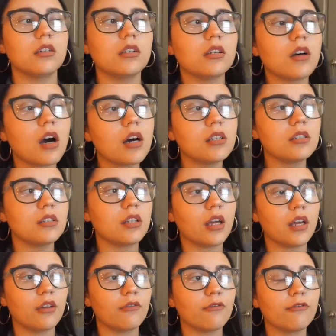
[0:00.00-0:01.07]
cost
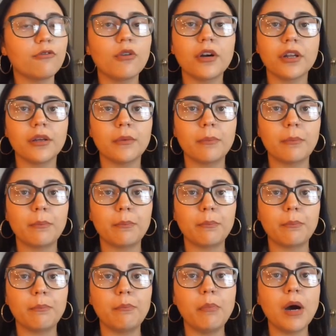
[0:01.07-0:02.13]
like 40
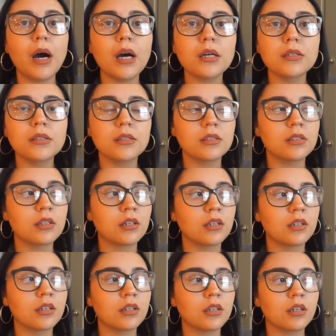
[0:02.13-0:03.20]
bucks.
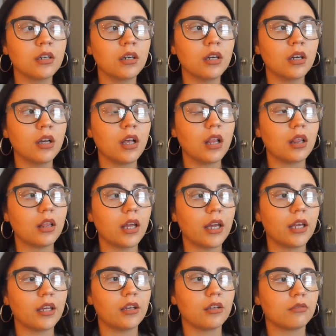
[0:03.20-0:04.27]

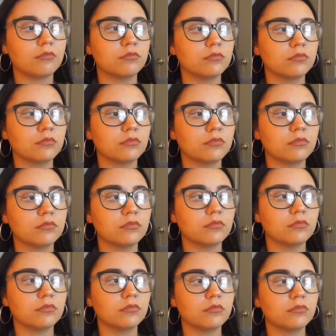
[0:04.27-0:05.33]
Like,
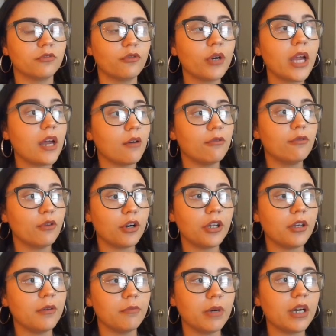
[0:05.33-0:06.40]
well, yeah,
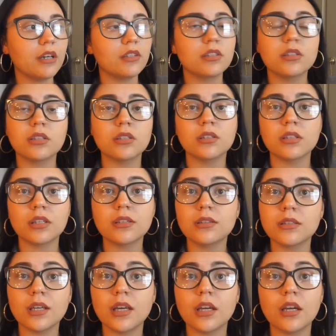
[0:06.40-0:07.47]
40 bucks to
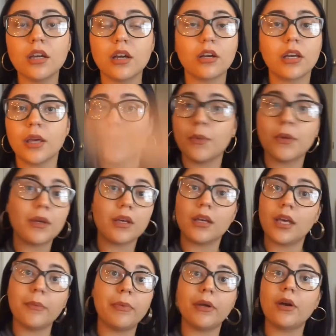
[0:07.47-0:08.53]
60. Keep
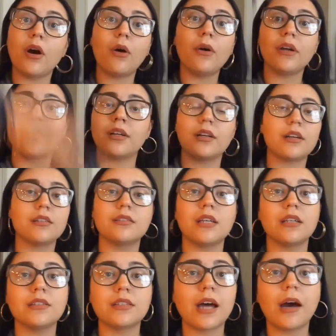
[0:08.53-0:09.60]
it going, because
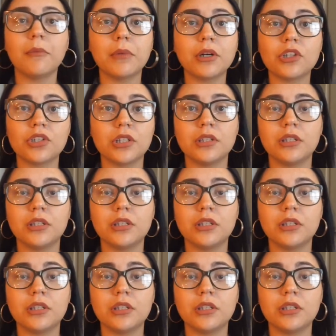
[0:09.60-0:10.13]
that's how much